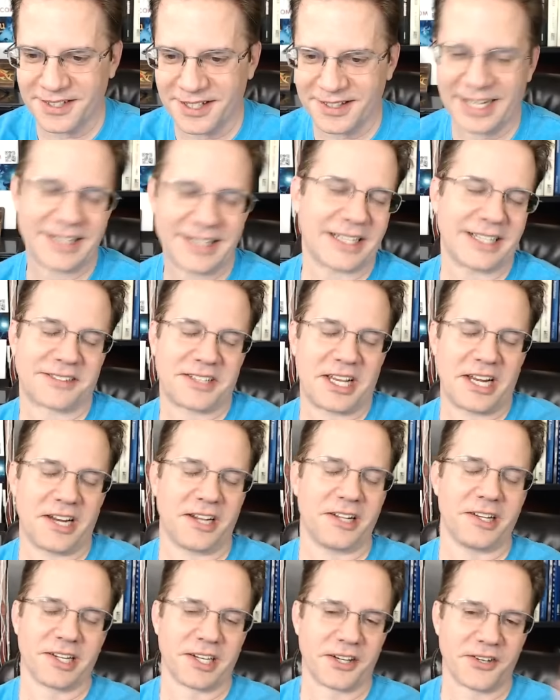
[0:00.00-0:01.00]
I think it's kind of
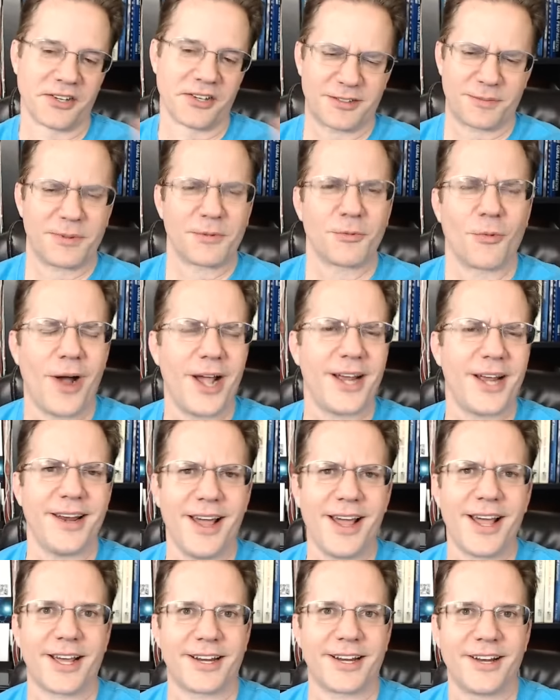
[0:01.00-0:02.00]
hilarious. But why
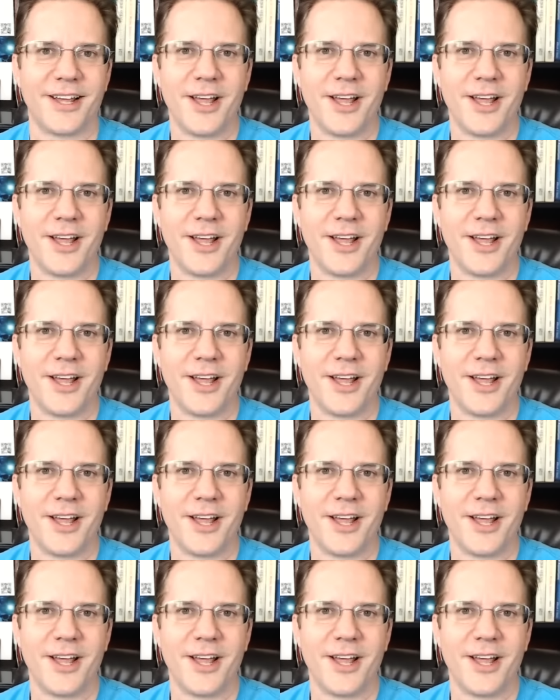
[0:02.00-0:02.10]
not?